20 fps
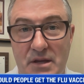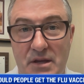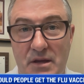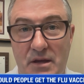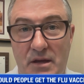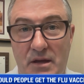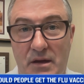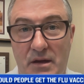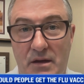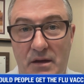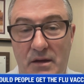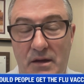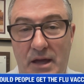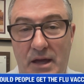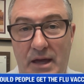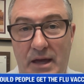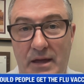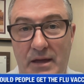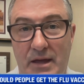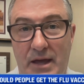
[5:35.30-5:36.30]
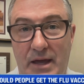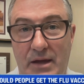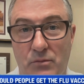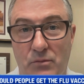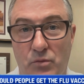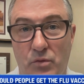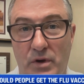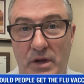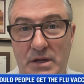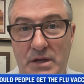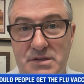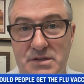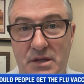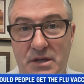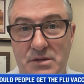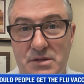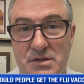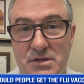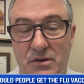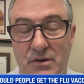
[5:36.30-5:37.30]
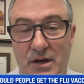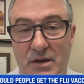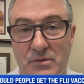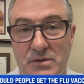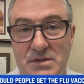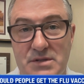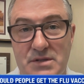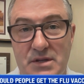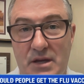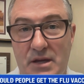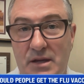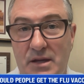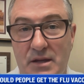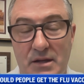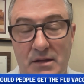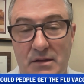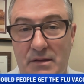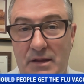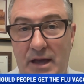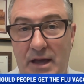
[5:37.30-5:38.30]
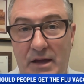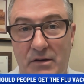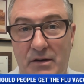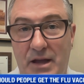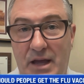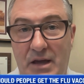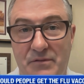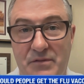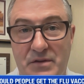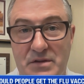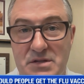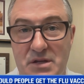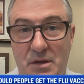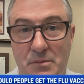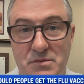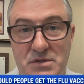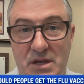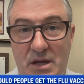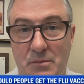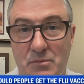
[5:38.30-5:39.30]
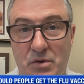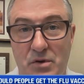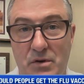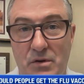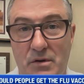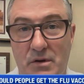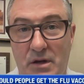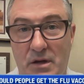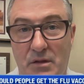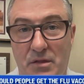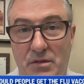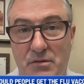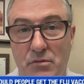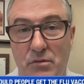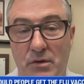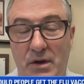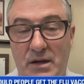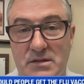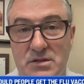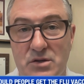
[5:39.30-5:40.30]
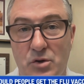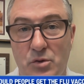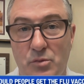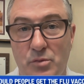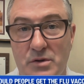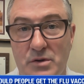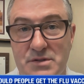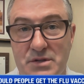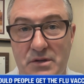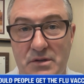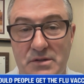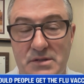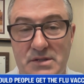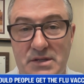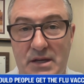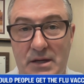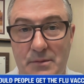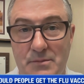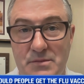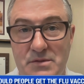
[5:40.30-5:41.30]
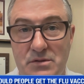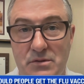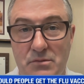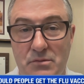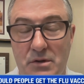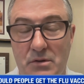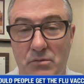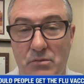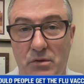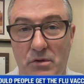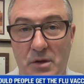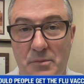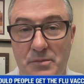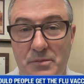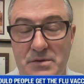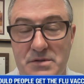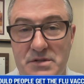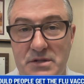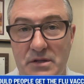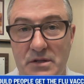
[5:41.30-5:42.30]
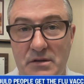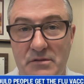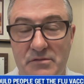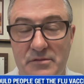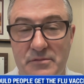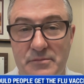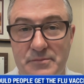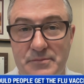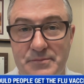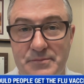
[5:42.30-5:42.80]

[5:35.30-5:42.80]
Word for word: Uh, at, at risk. And so I would say latter half of September uh, through October is a good time to uh, roll up your sleeve. Dr.